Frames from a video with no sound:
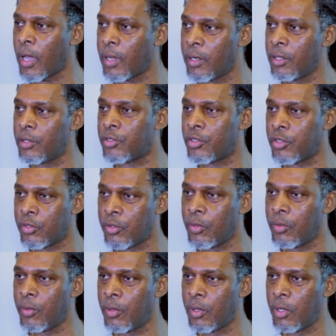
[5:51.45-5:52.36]
I need to
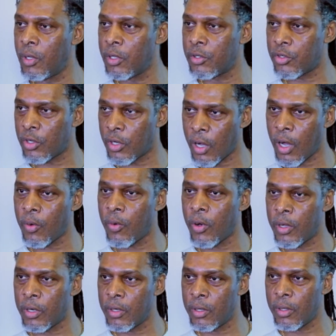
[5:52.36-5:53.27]
do to
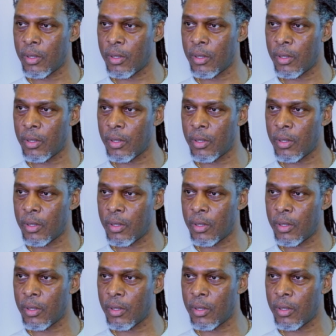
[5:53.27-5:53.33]
go on.